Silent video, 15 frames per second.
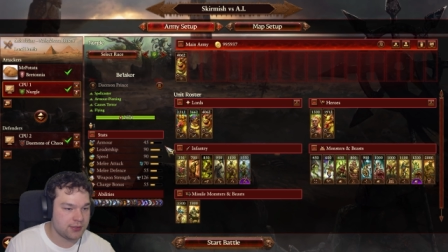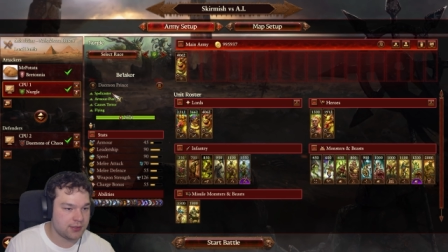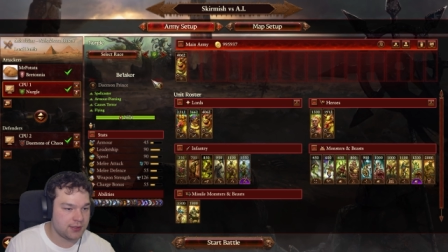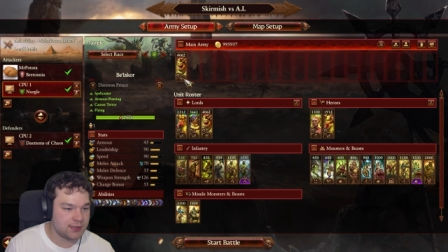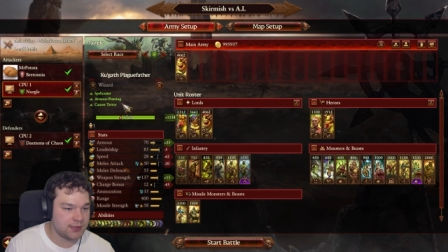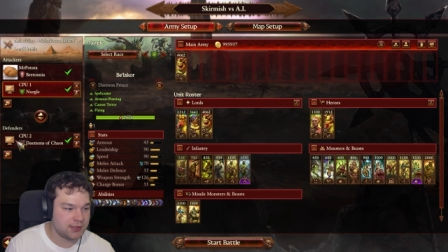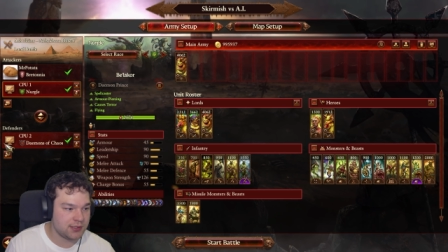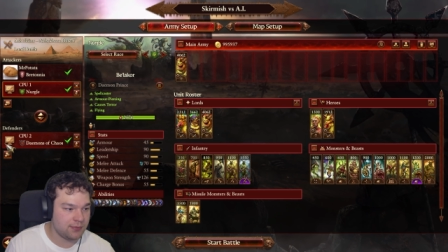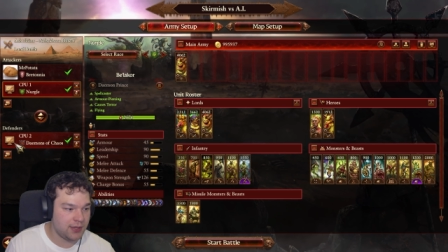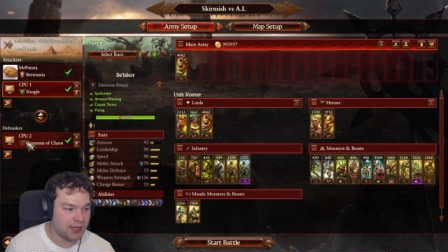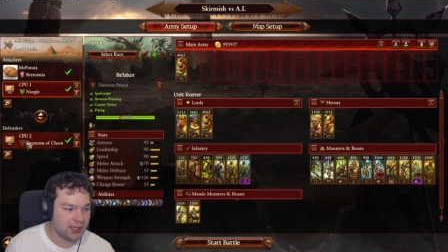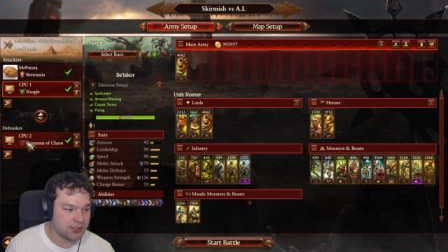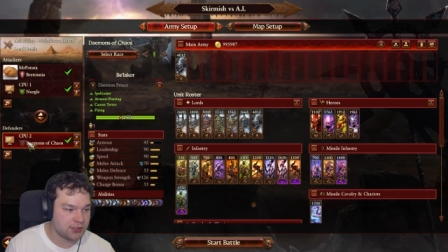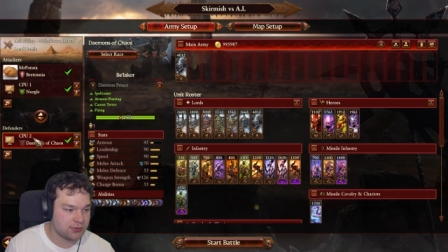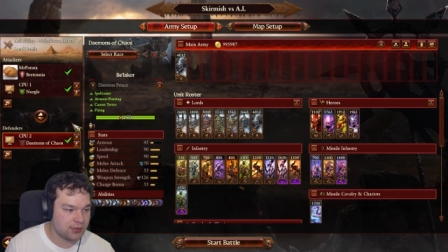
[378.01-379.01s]
so this is some
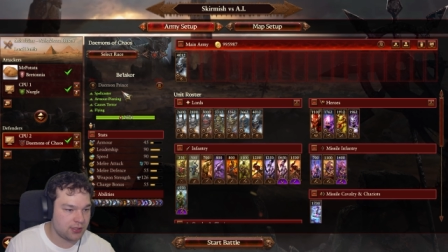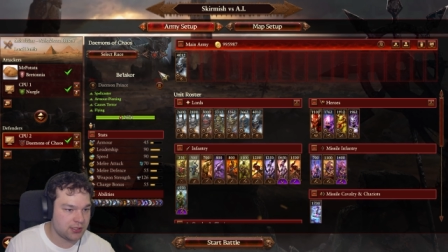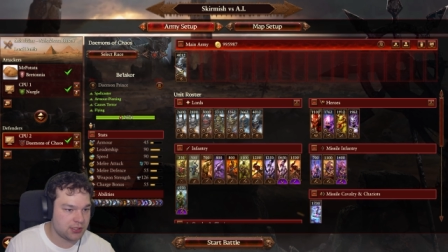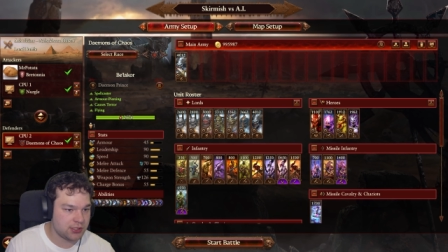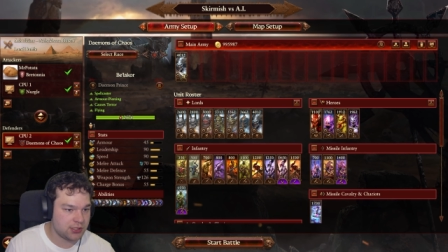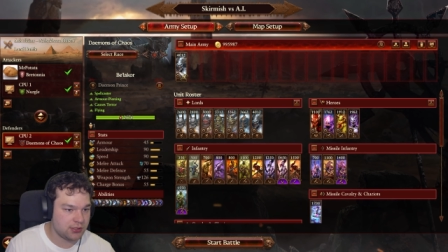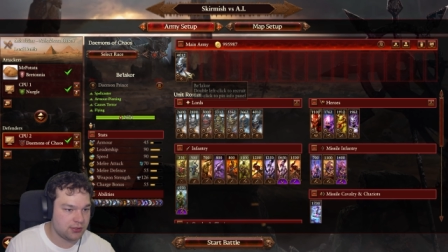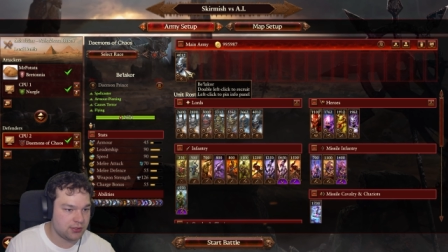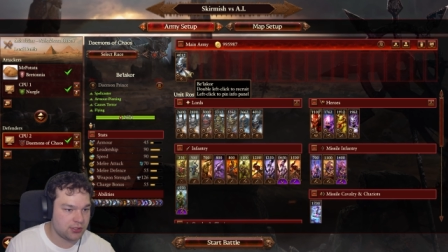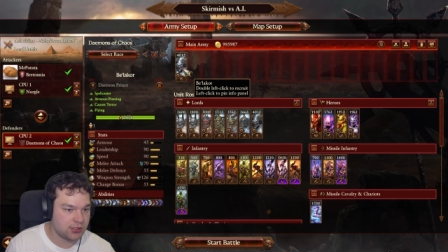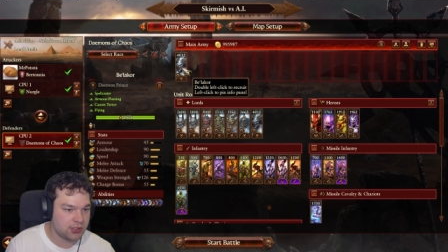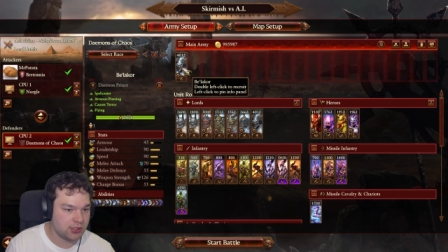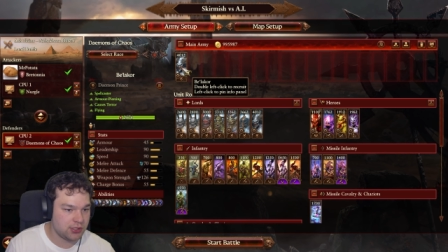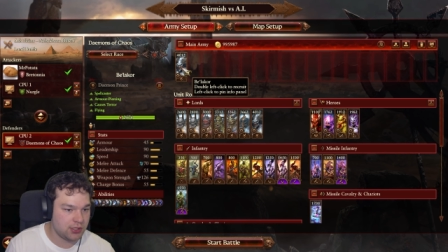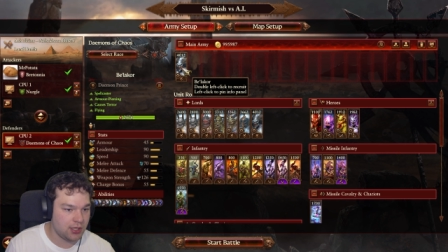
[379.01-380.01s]
extra sh
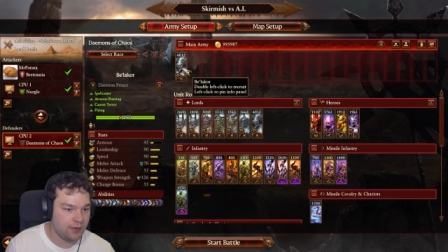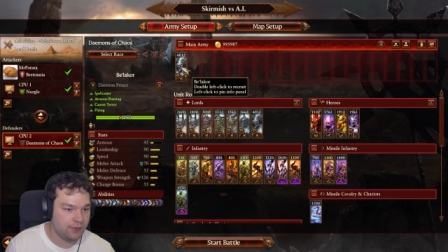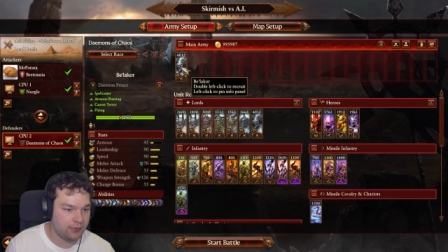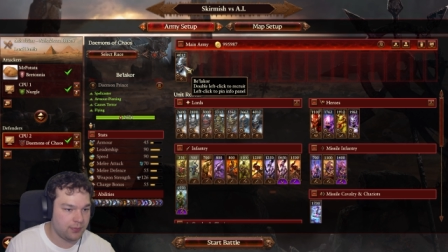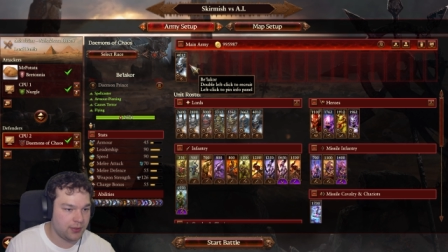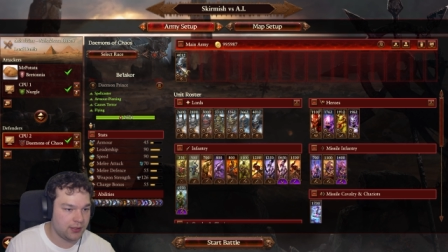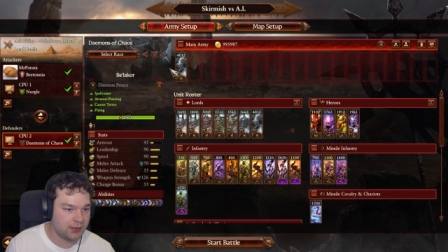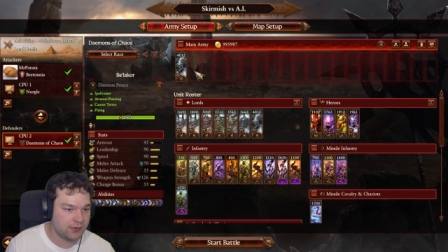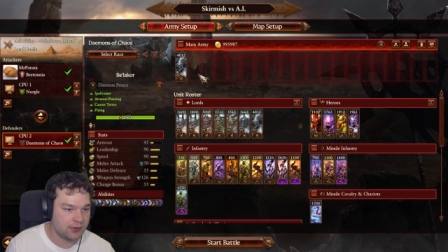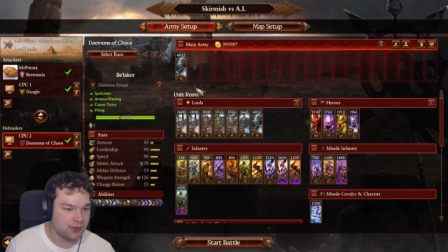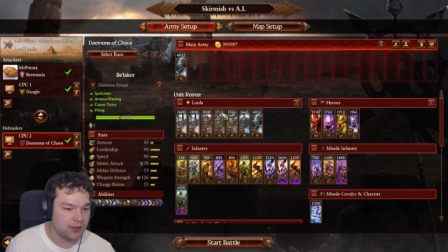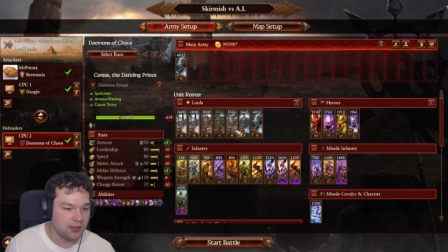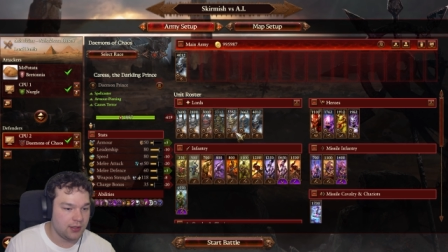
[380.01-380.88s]
stuff, but